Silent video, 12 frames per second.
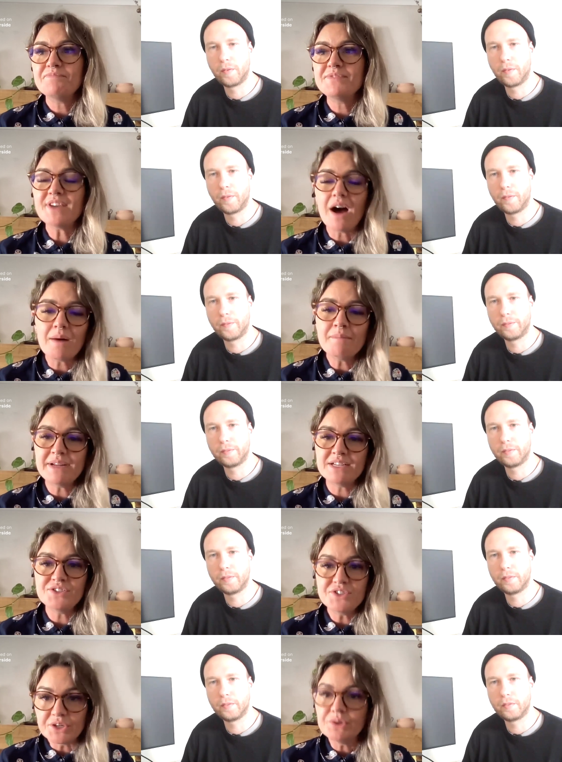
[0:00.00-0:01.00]
Speaker 1: dumb
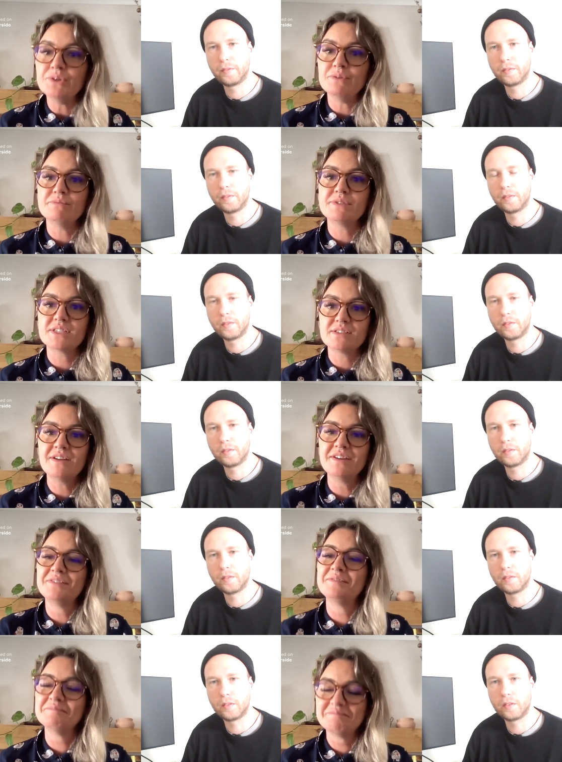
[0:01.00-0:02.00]
and doomed.
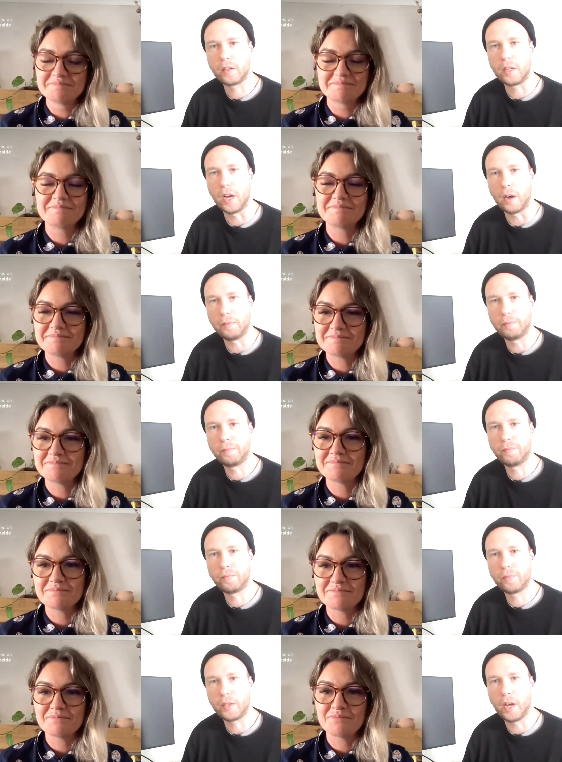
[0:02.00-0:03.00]
Speaker 2: Yeah.
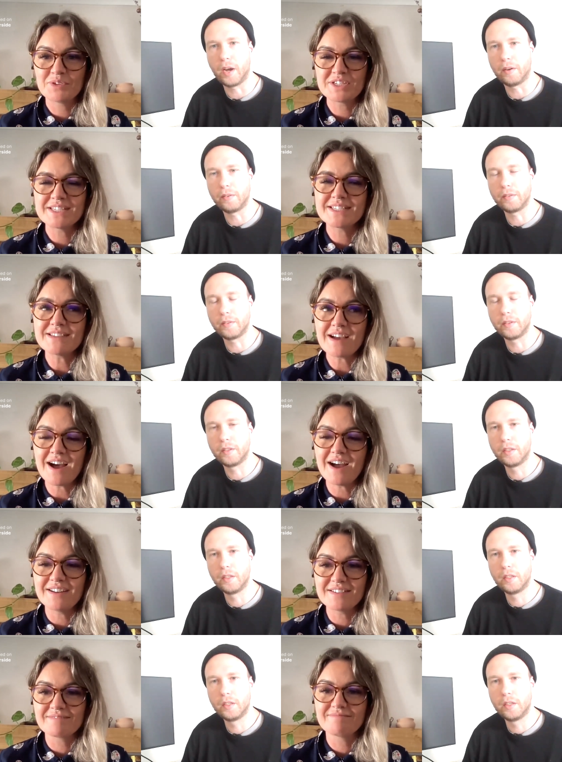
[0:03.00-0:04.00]
Speaker 1: Which yeah. is
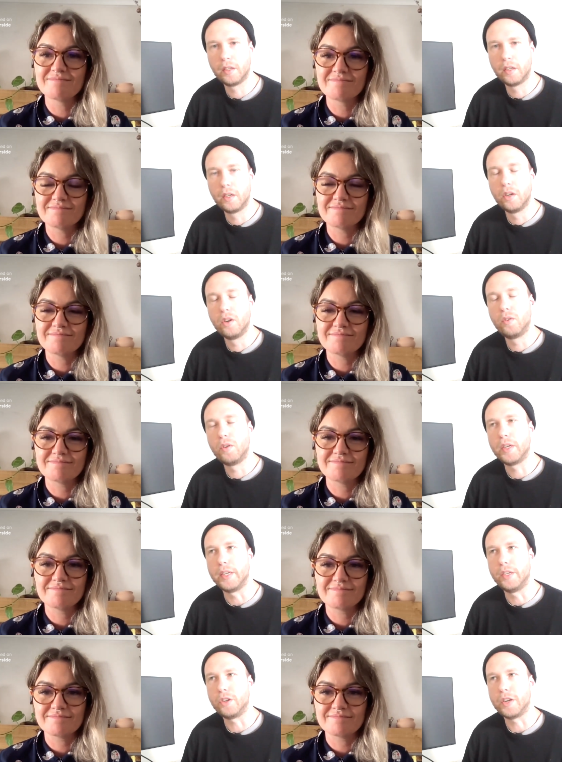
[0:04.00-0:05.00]
sad.
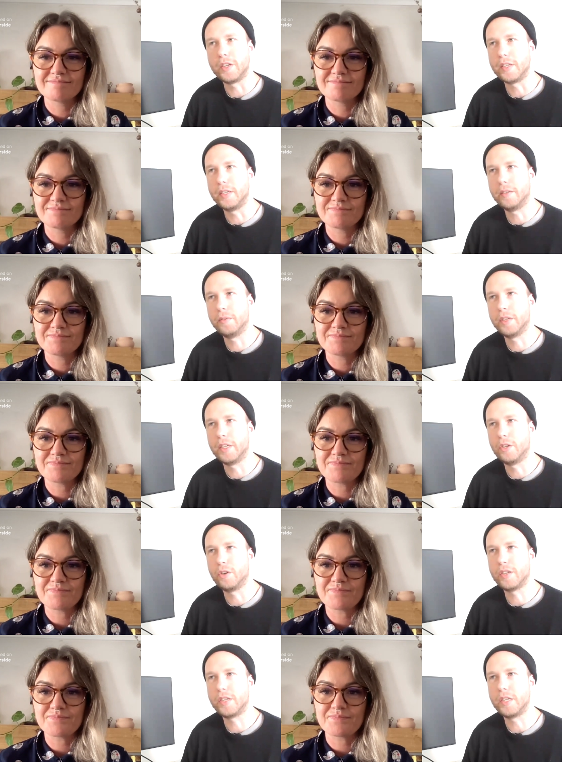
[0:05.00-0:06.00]
Speaker 2: Really interesting.
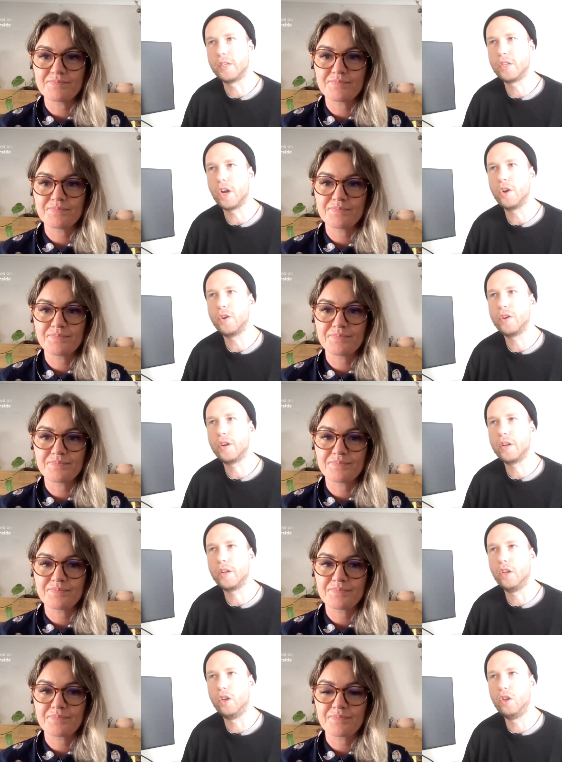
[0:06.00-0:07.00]
Really interesting. So
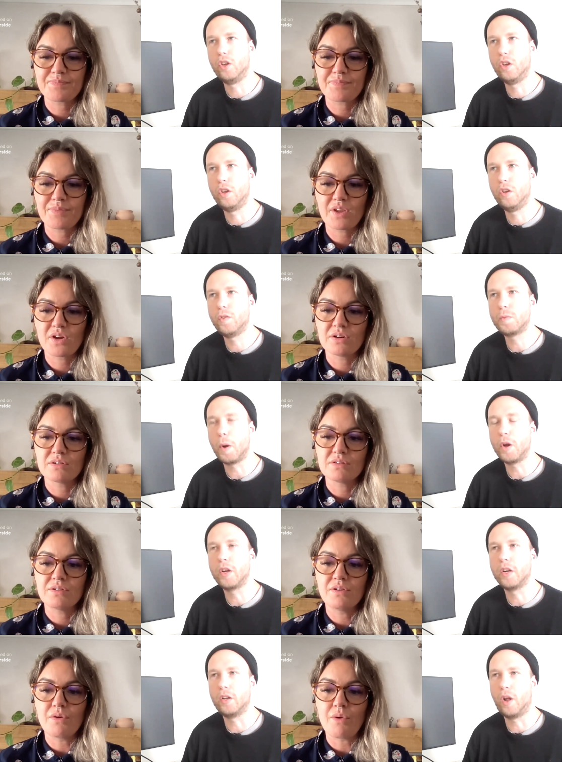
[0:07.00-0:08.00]
you've
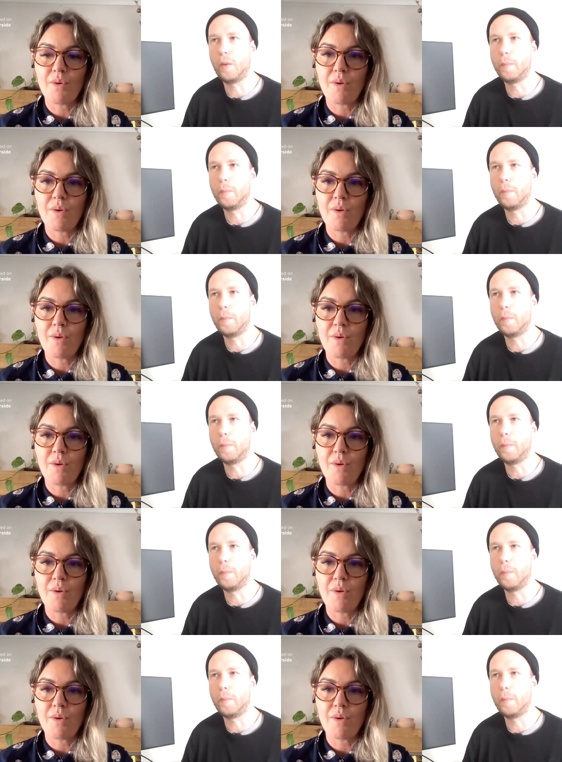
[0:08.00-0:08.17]
spoken a